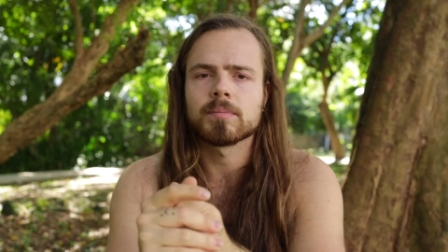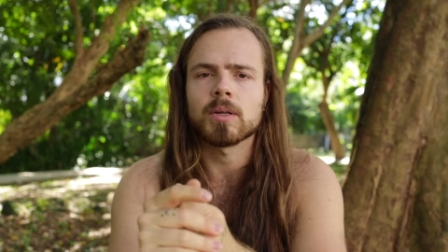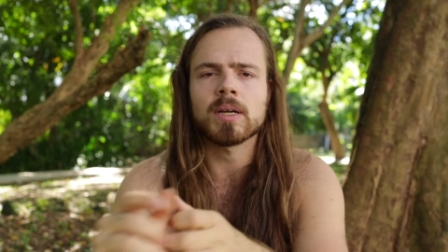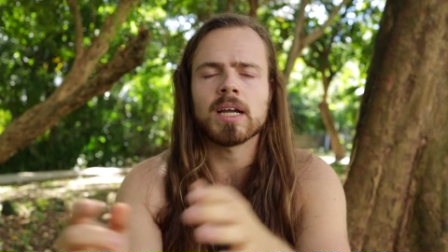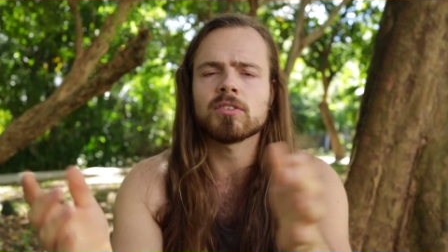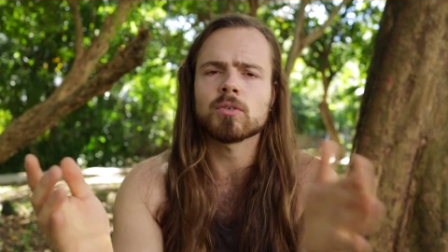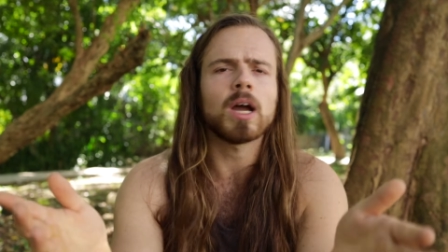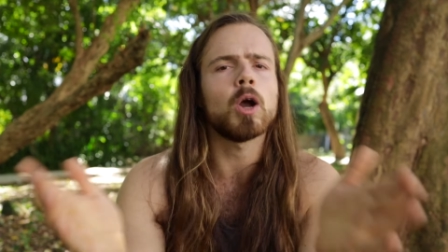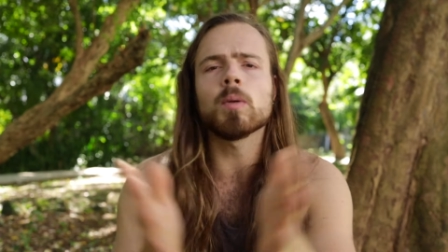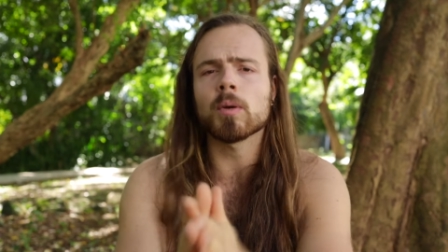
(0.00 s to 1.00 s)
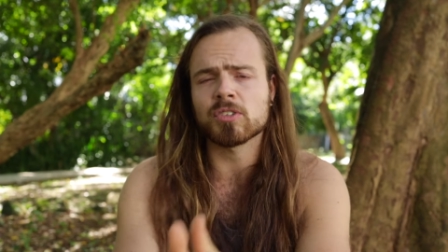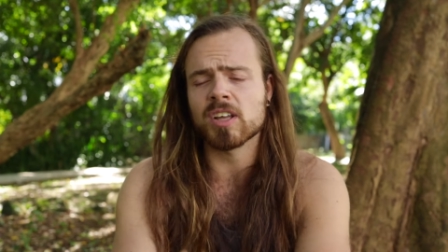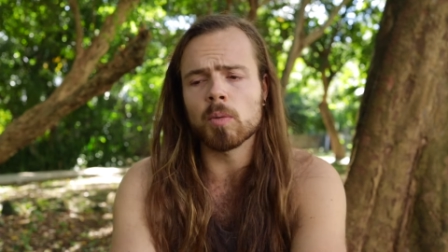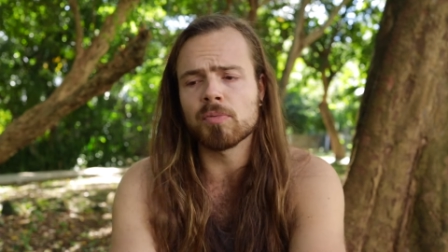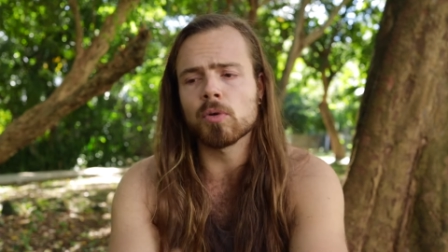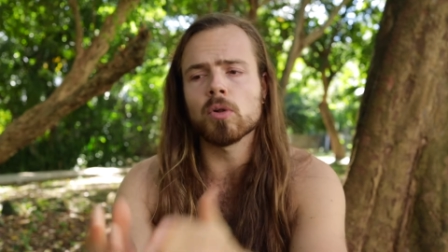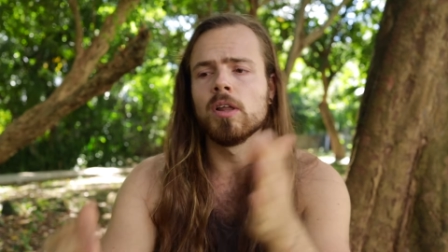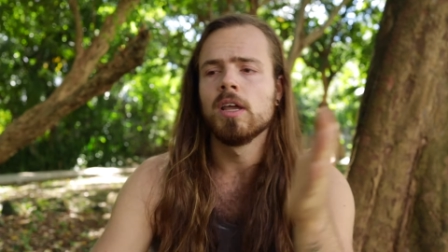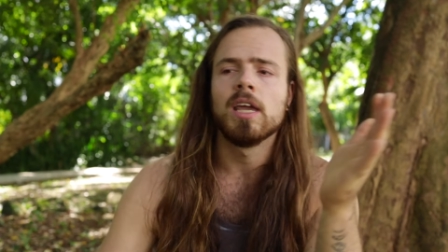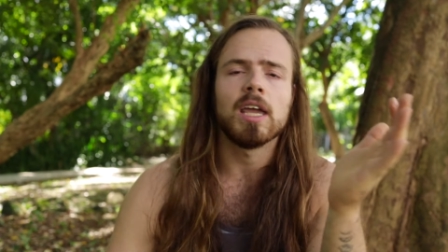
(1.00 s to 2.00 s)
all right guys so i hope that was helpful
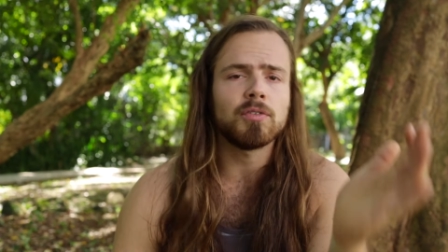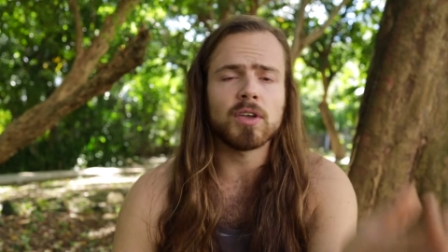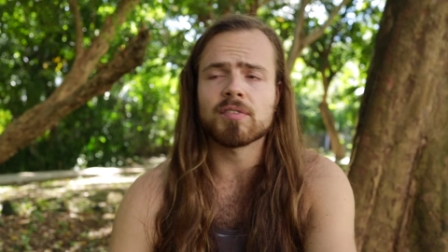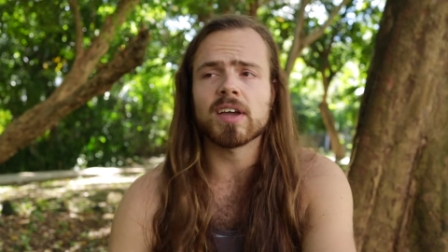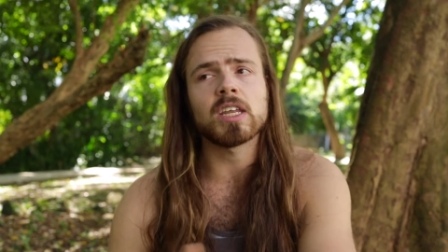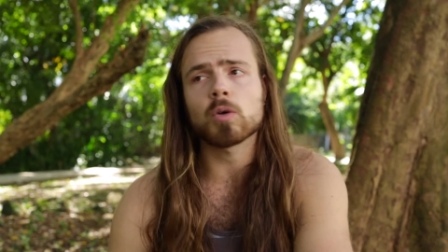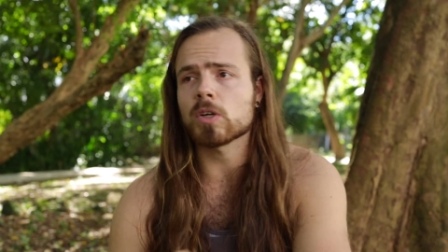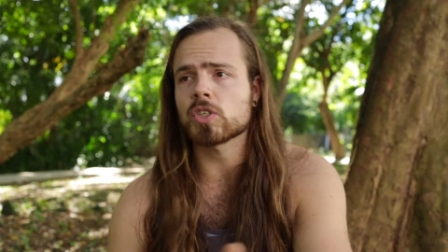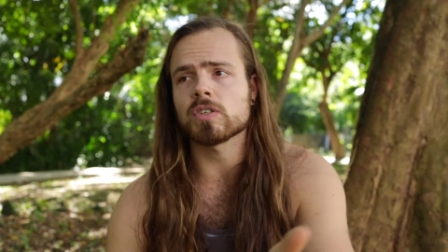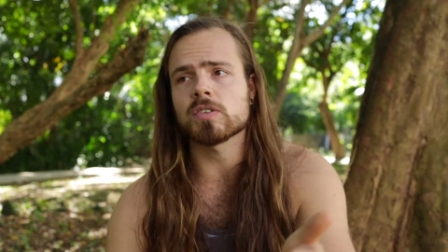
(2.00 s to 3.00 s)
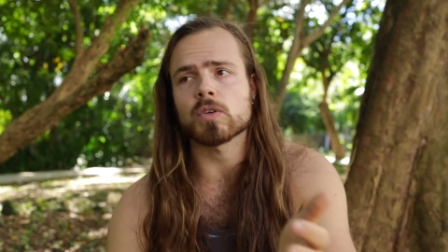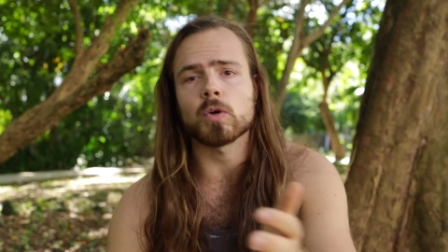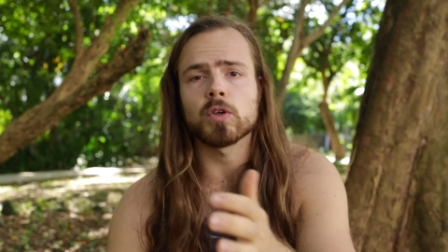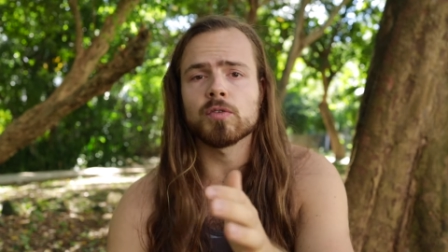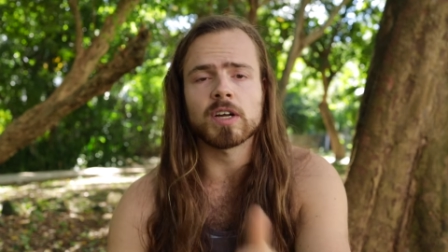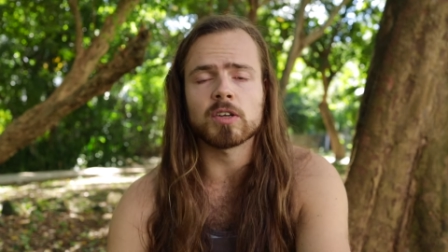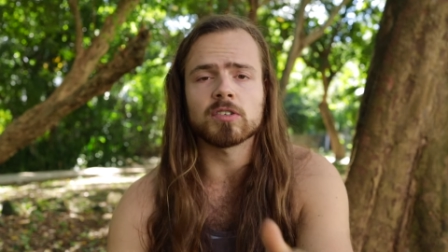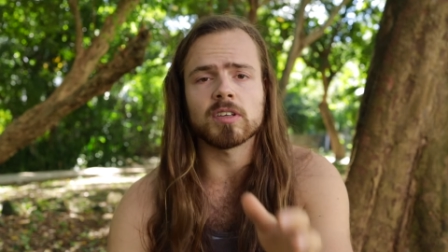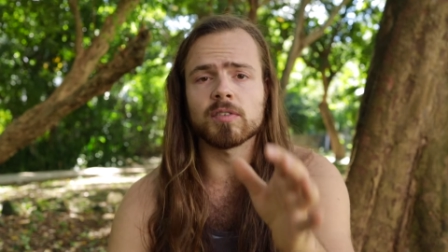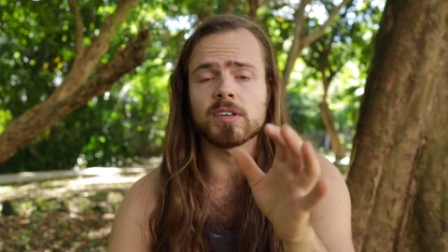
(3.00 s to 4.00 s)
if you have any questions or you find
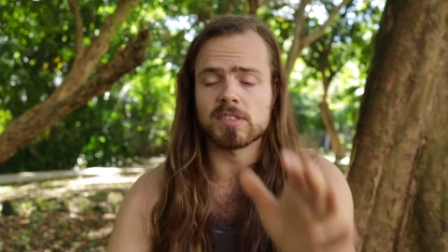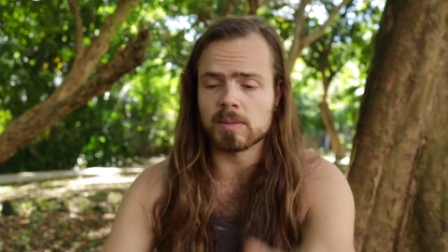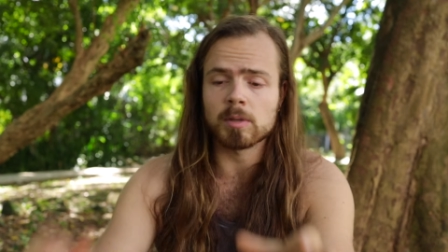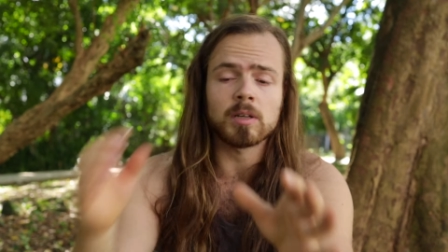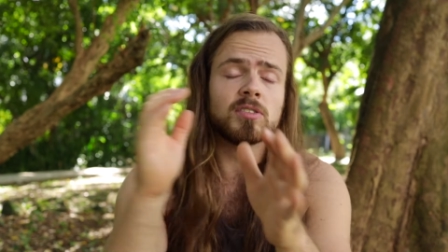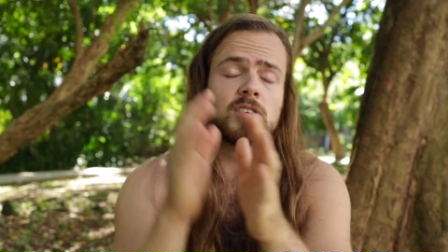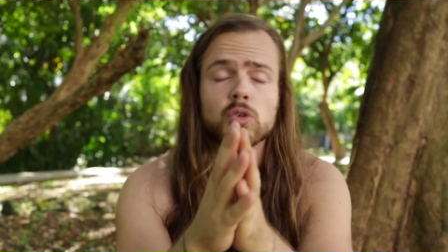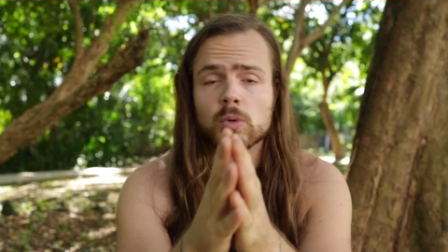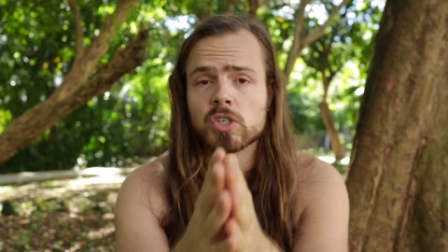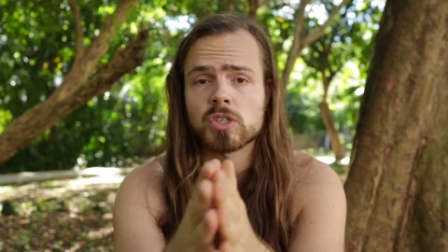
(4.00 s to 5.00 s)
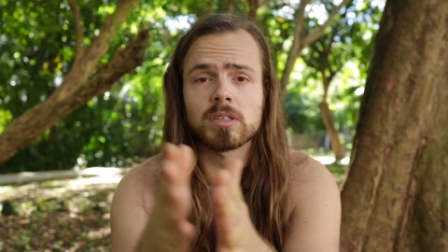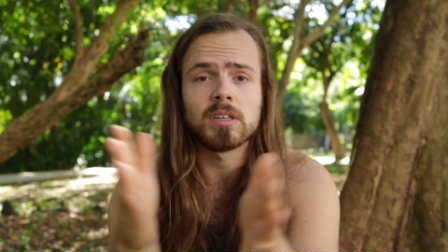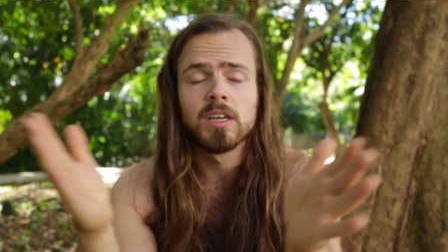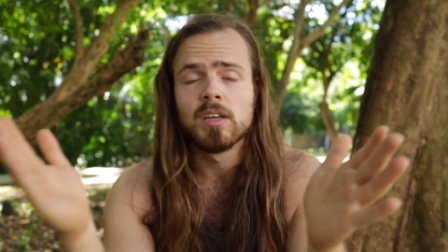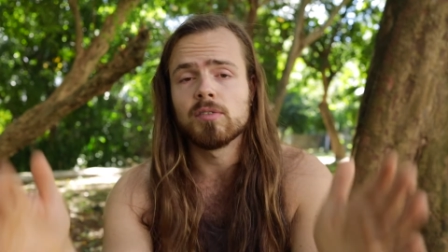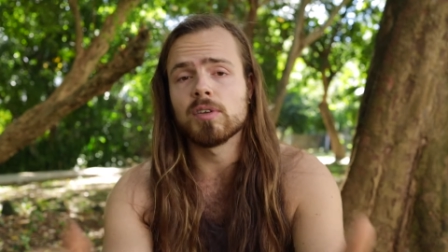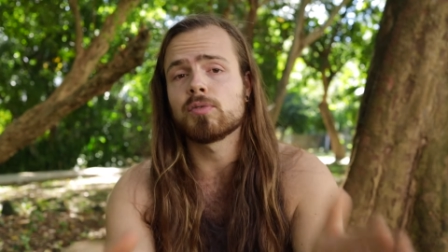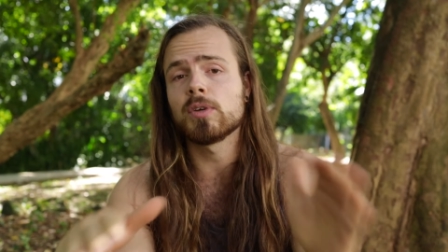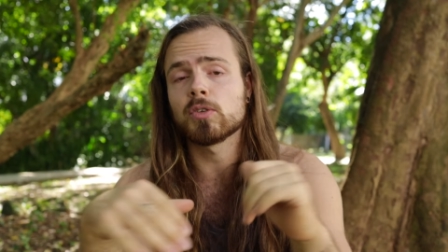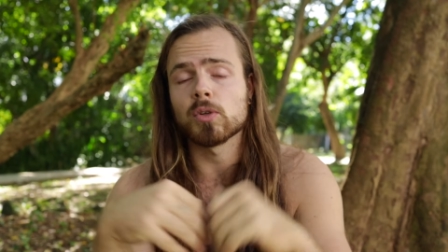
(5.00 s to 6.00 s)
yourself in a similar situation feel
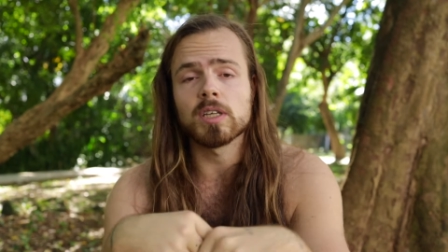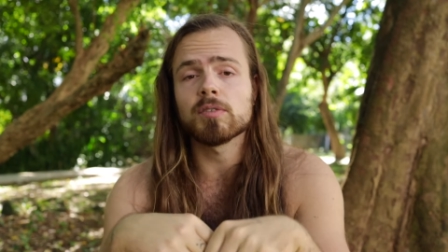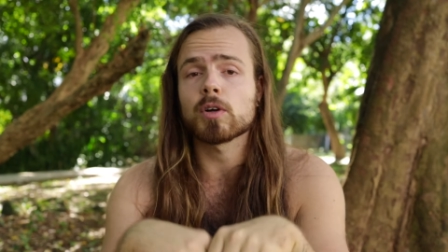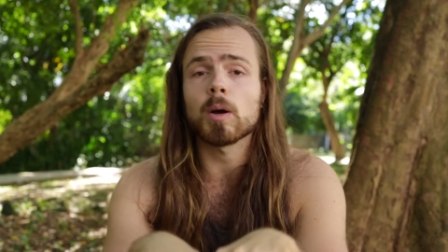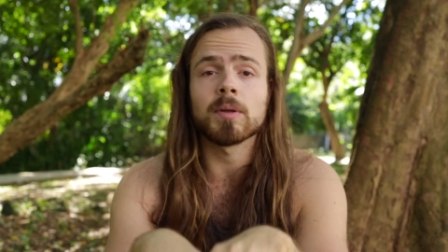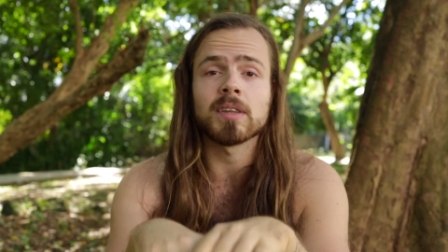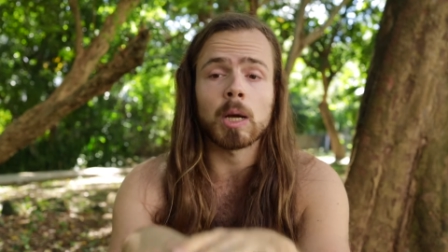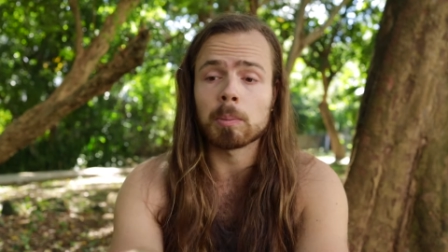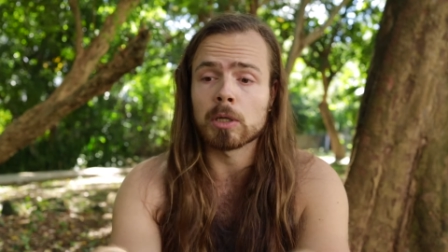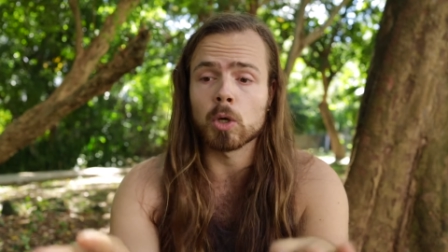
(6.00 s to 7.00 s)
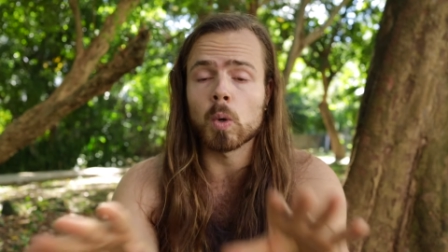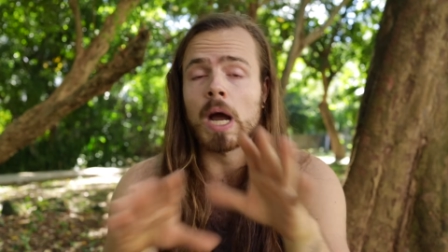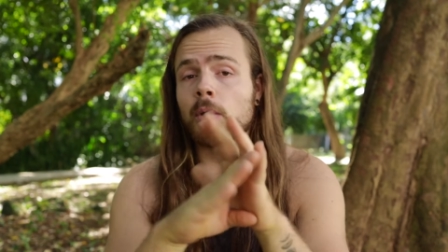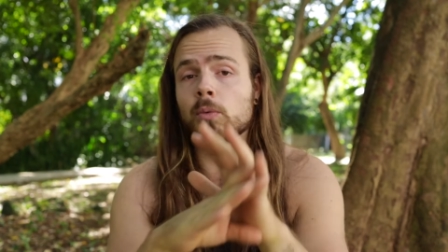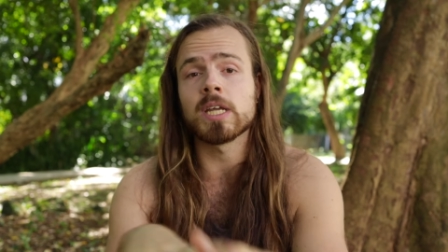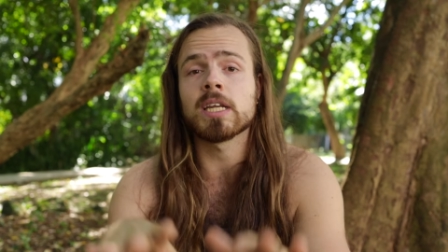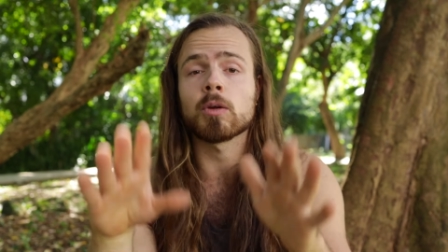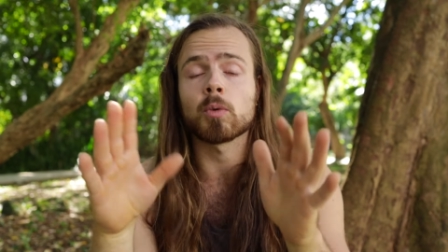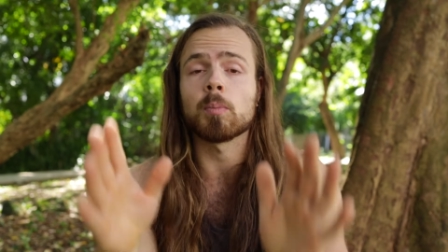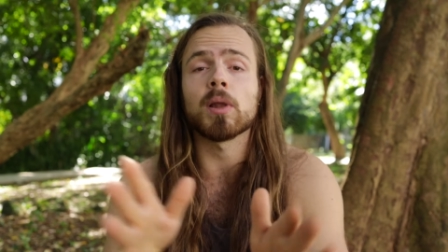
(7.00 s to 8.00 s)
free to leave a comment down below i read
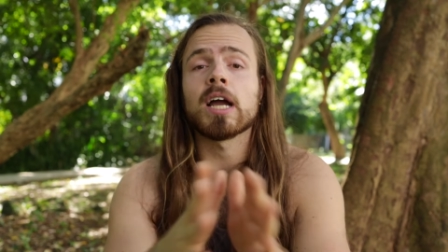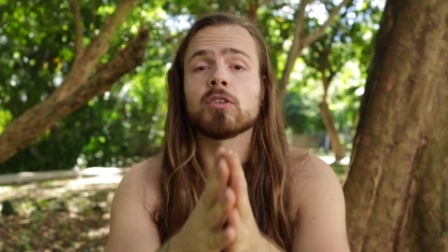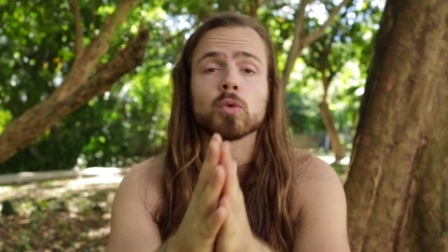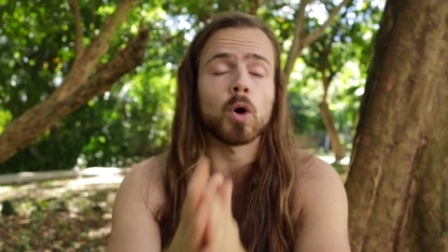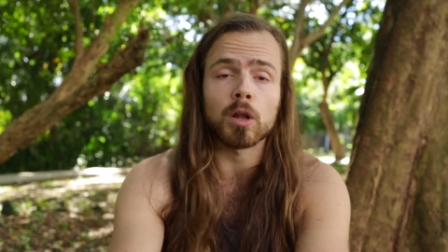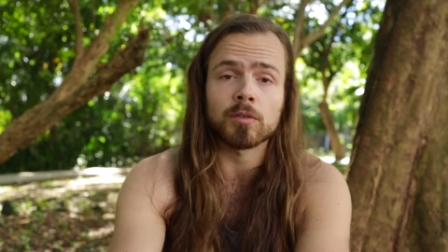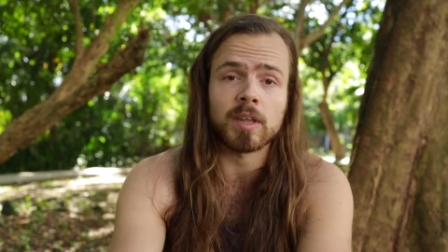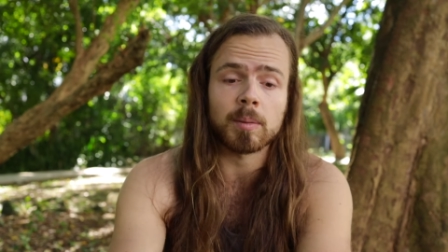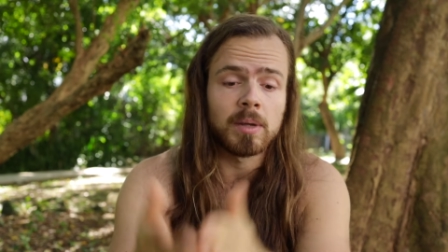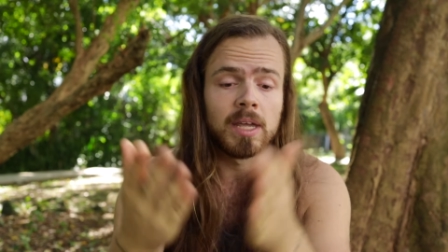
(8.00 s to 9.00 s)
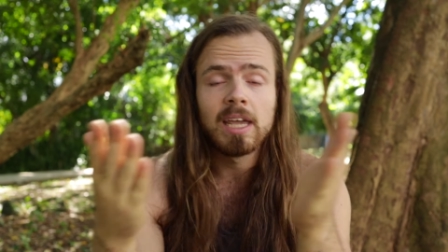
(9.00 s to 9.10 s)
and reply to all of them